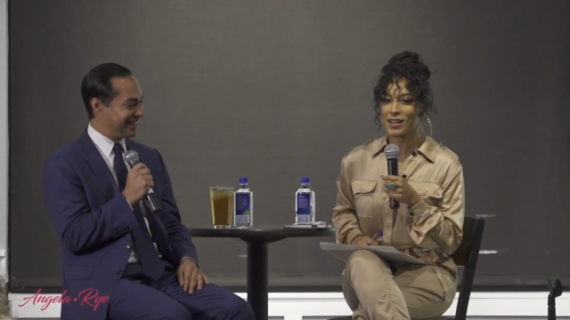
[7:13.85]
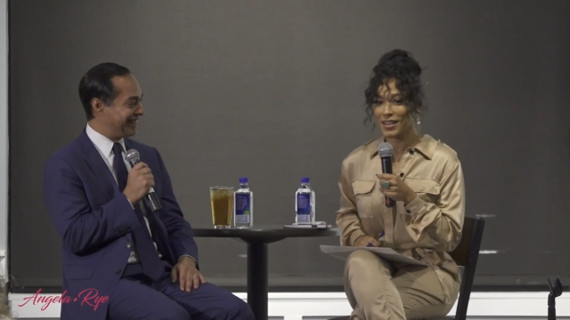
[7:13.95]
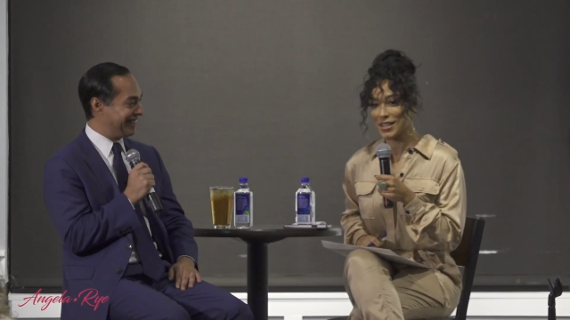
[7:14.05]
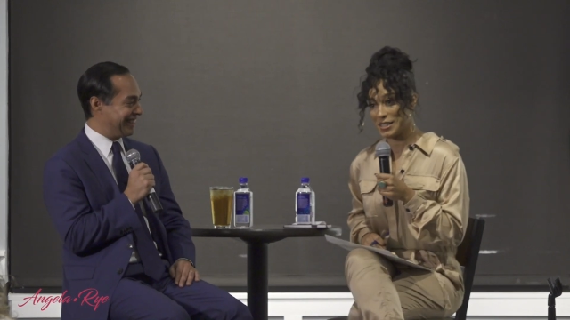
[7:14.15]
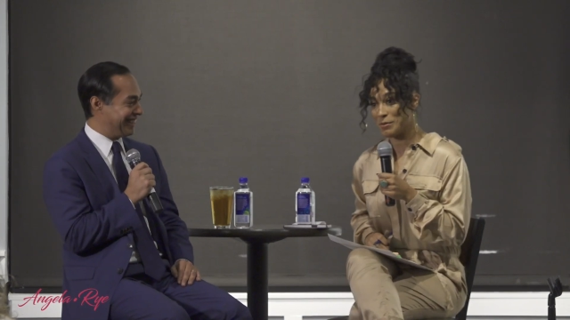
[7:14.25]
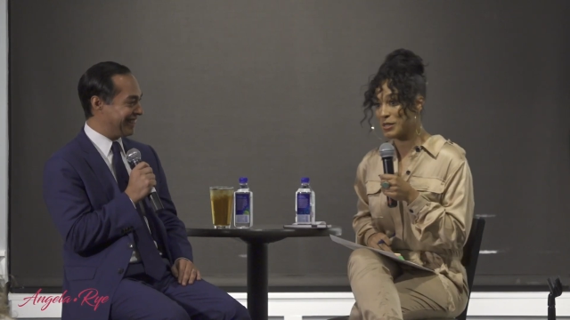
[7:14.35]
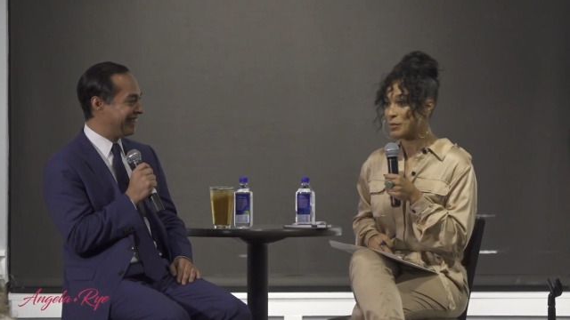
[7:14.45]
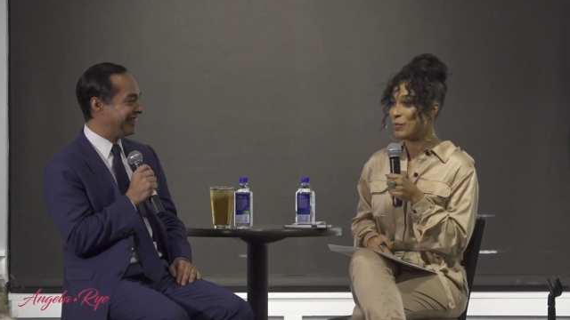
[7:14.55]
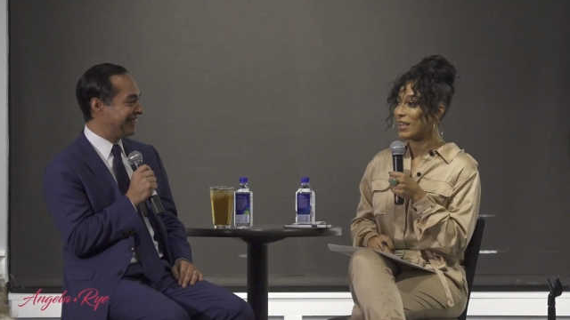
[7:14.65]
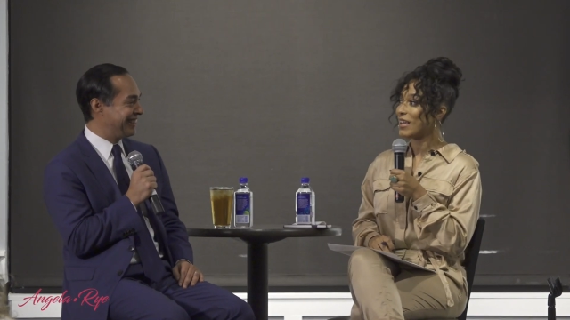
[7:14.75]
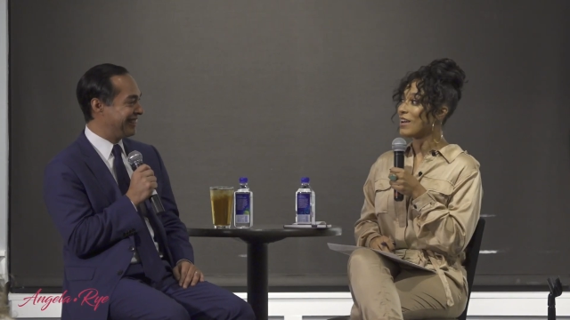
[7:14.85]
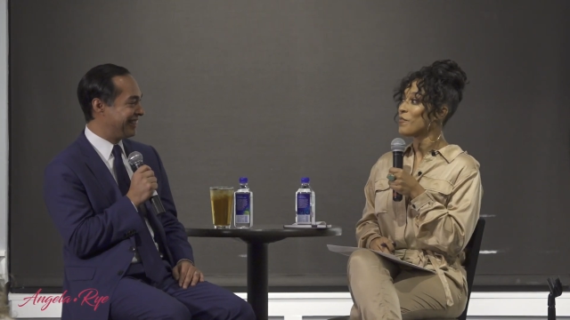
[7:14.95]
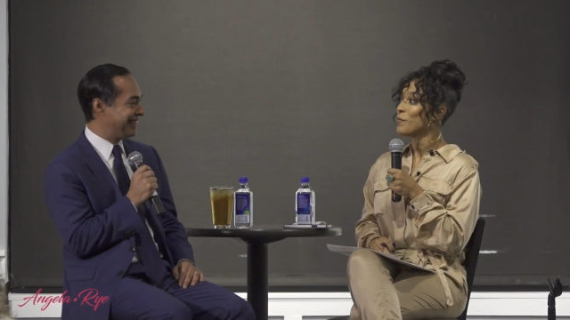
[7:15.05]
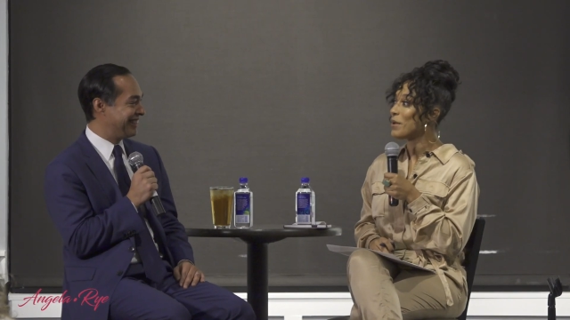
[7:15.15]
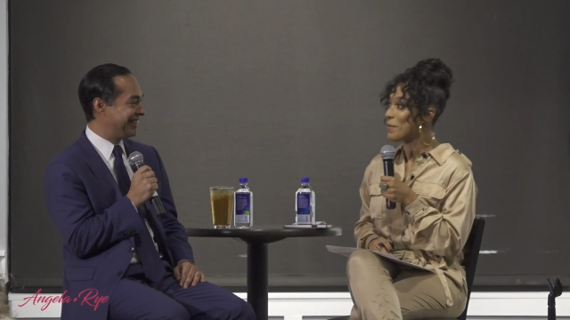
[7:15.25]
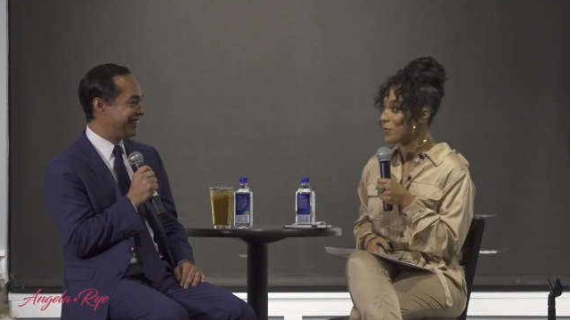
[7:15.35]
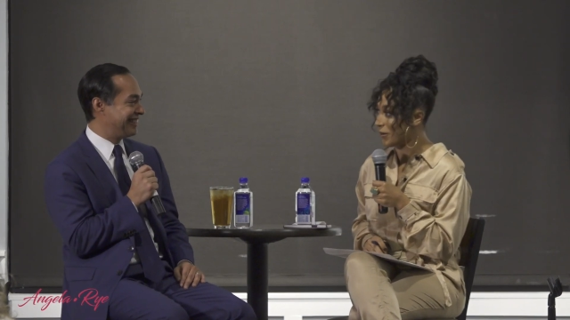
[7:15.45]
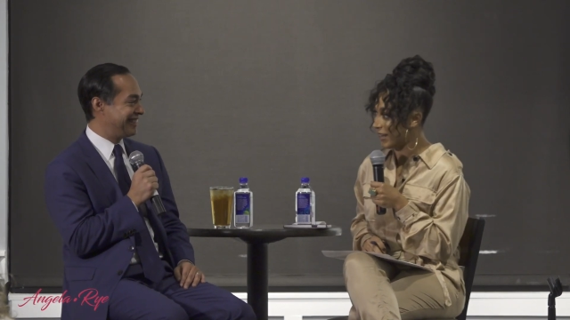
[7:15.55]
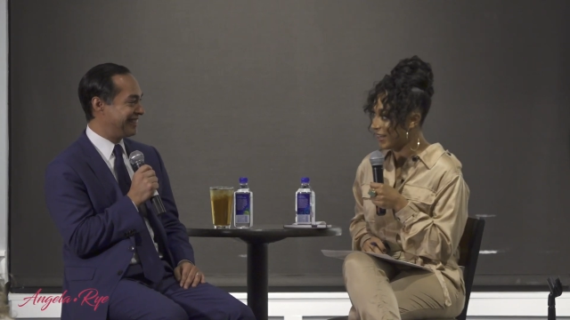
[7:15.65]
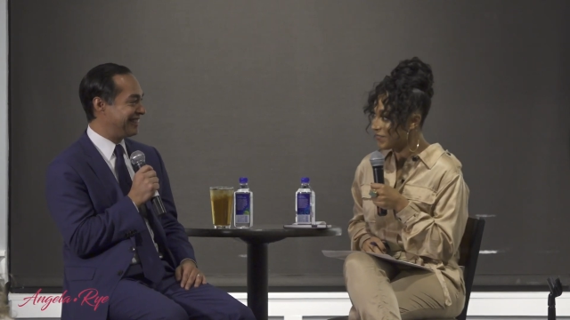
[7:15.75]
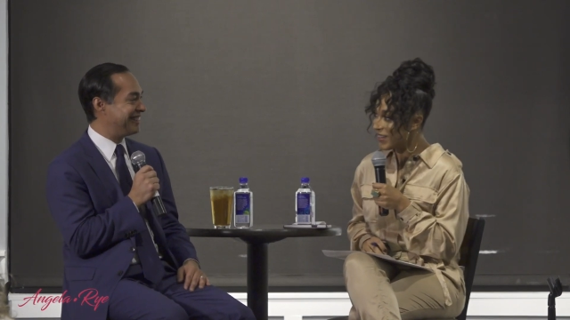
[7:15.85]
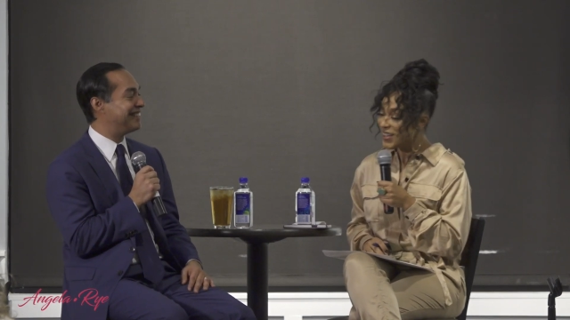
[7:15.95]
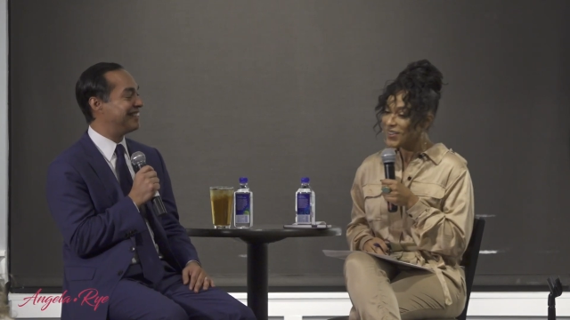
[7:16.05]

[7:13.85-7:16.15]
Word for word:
Speaker 1: recollection. Yeah. But speaking of memory,